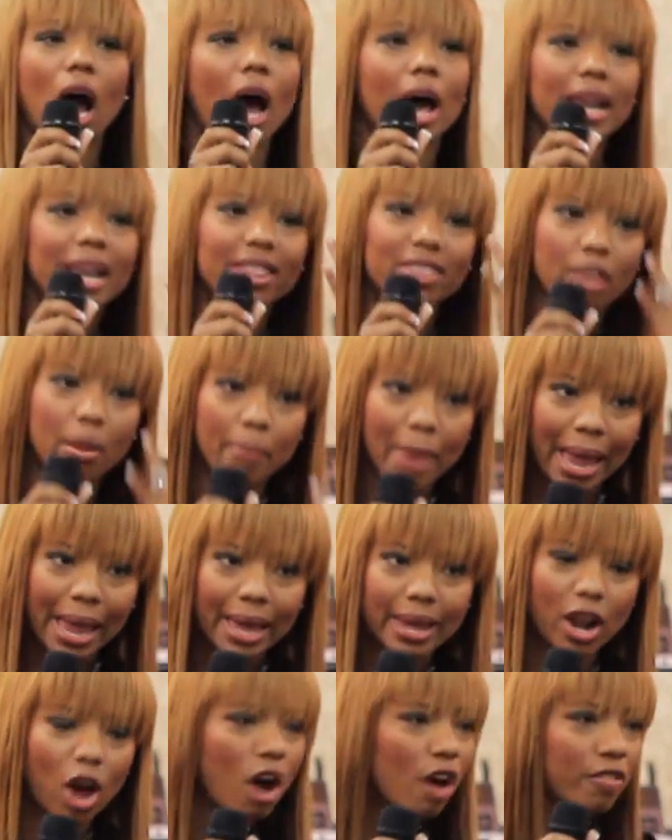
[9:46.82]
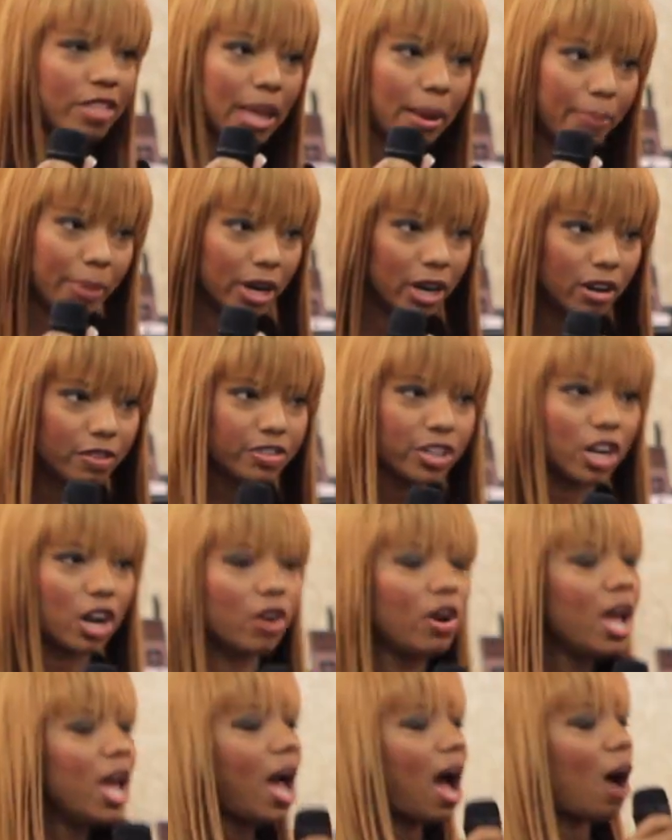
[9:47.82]
God in the man, all the above, you
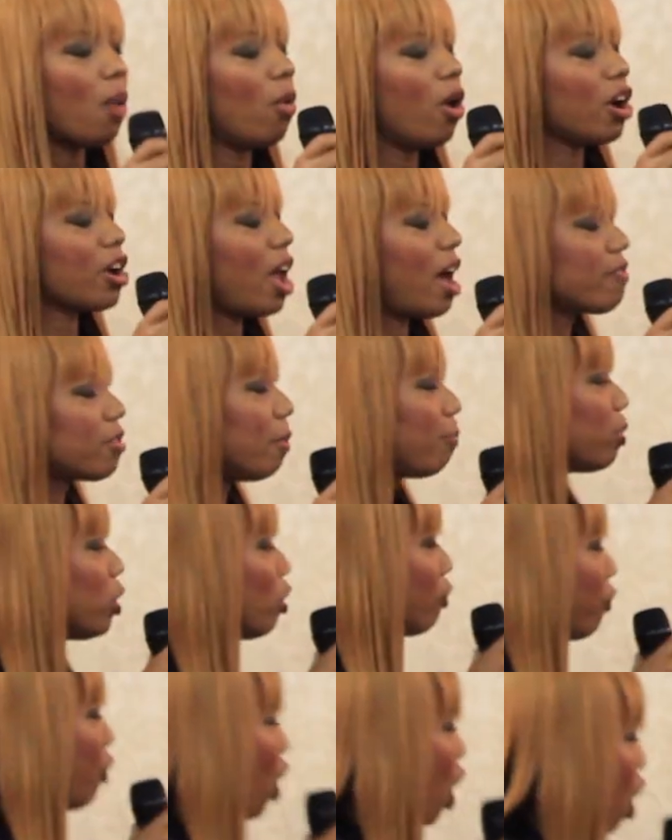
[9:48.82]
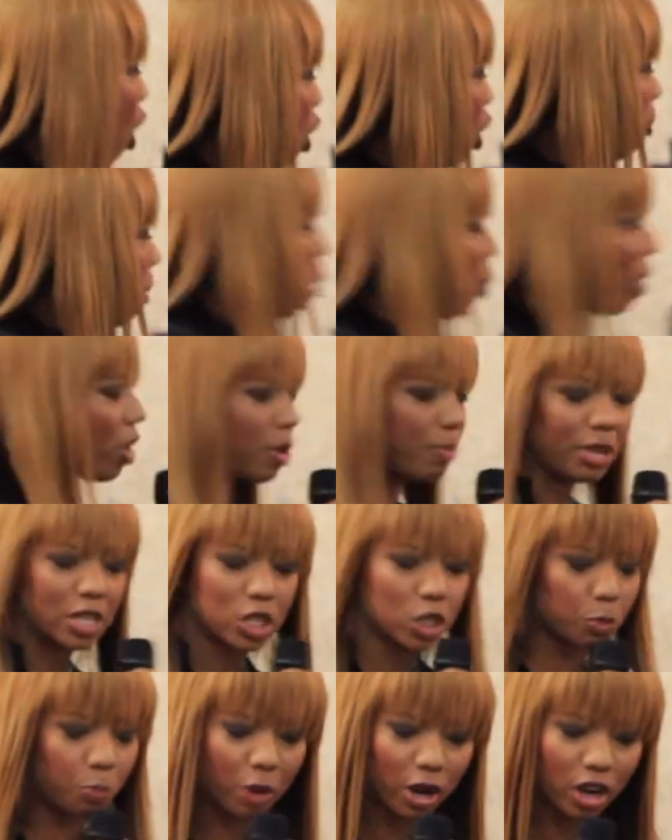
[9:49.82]
know. I want her to have the beautiful home. I want her to
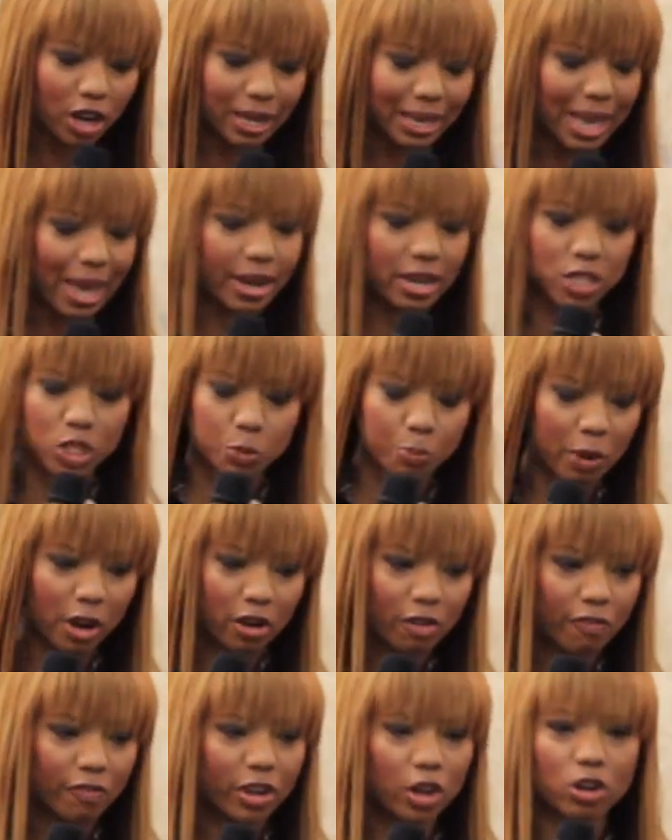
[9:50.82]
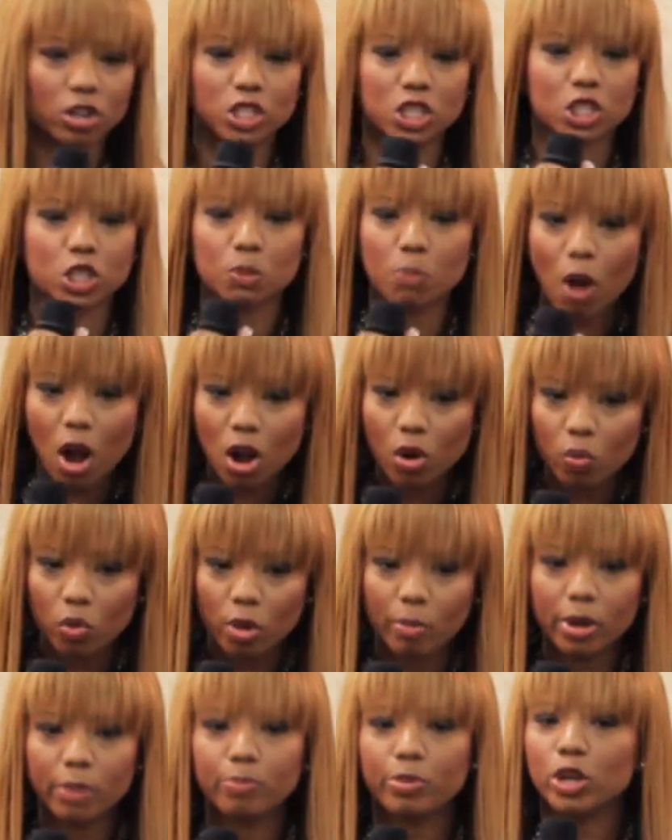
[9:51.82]
be spirit-led and spirit-filled, a smart
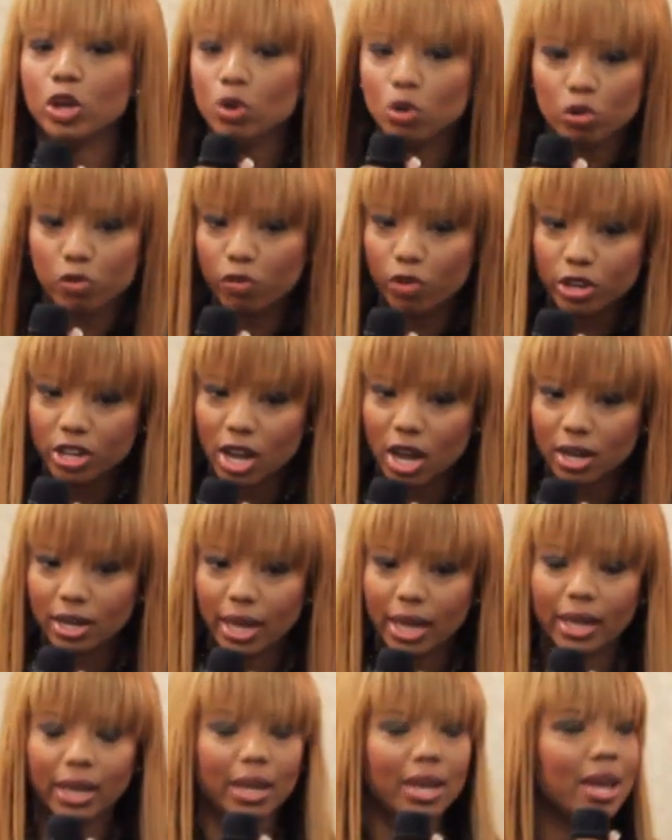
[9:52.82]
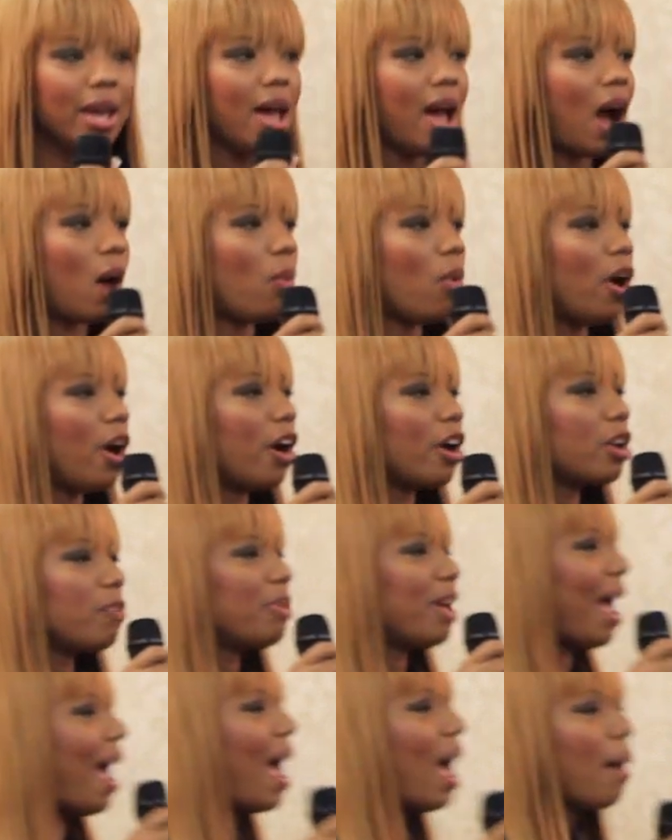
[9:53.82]
woman, beautiful young lady. I want her
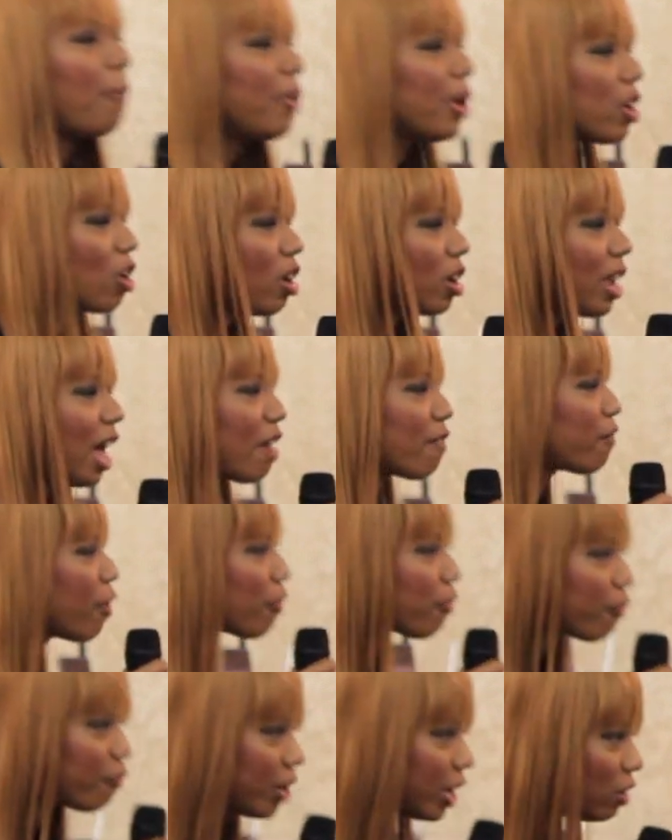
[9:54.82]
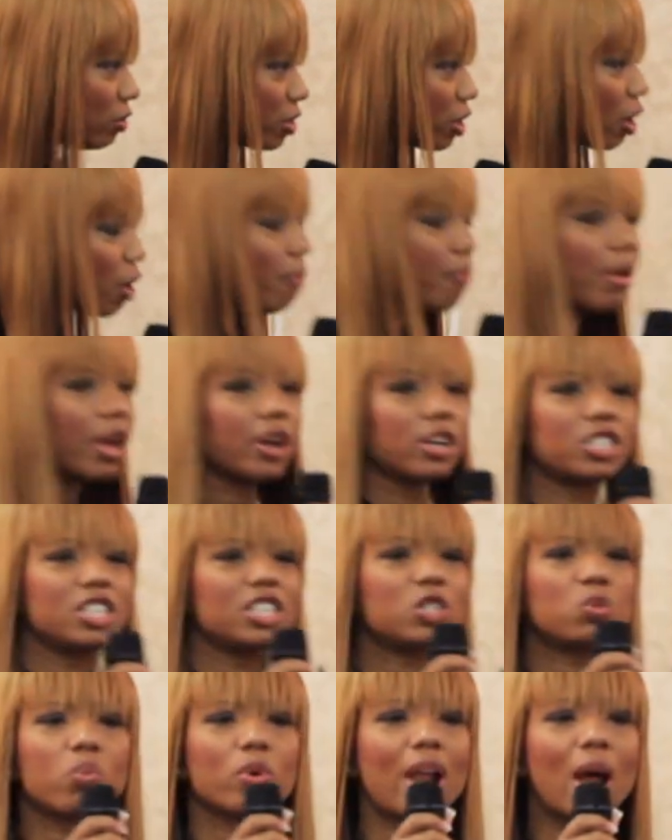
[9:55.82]
to be happy in her life, fulfilled in her marriage.
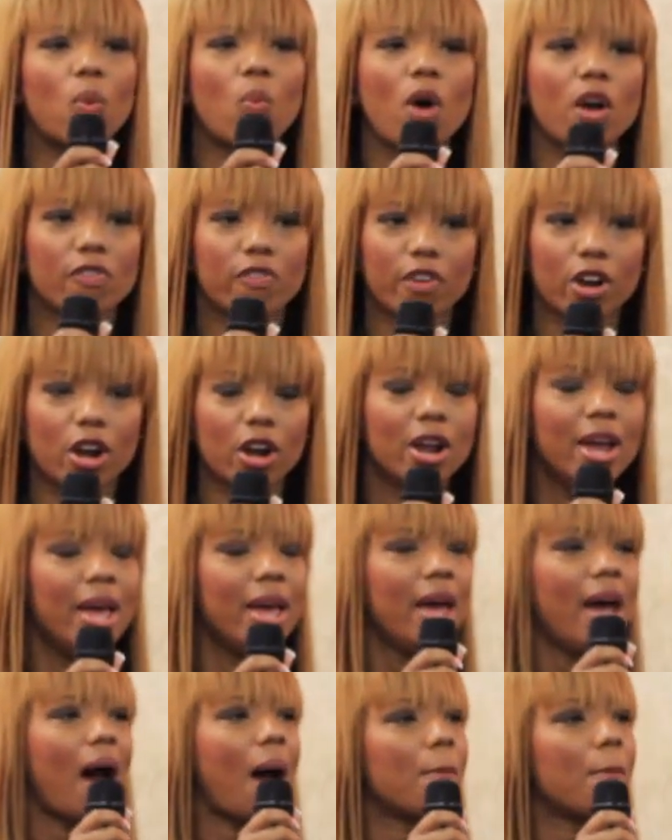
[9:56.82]
This is what I want for her.